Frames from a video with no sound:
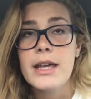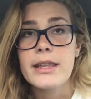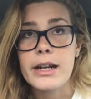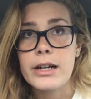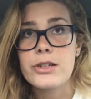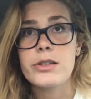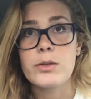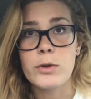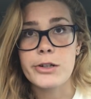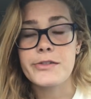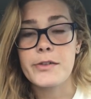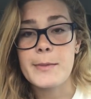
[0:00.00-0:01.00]
That actually
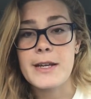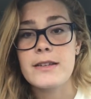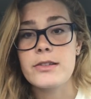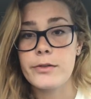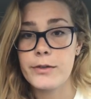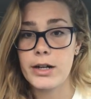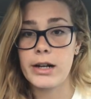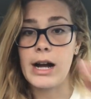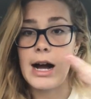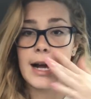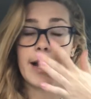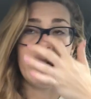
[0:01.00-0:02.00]
worked for me. So if you're a
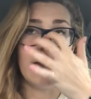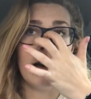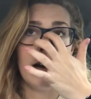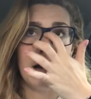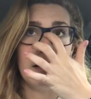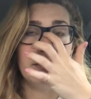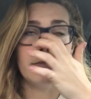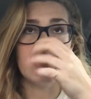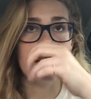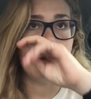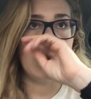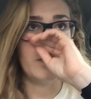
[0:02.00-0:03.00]
guy,
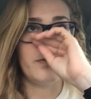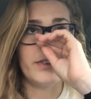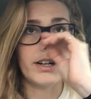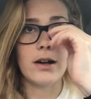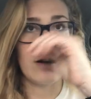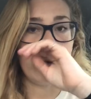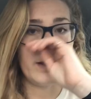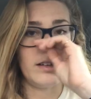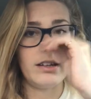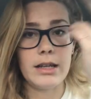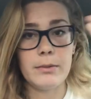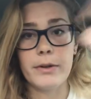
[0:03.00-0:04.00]
you know, figure out what you
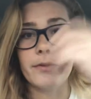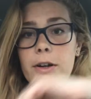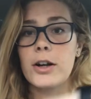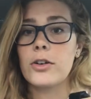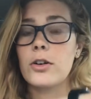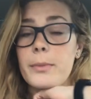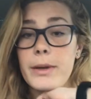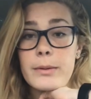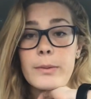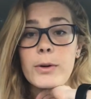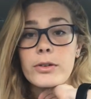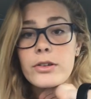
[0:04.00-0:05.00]
need. But if you're a girl,
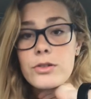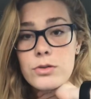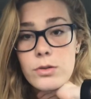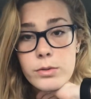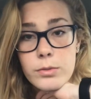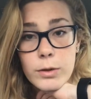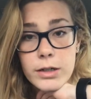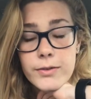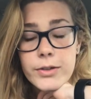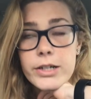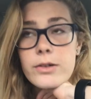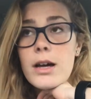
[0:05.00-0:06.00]
maybe birth control will work
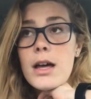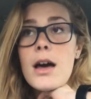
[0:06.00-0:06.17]
for you.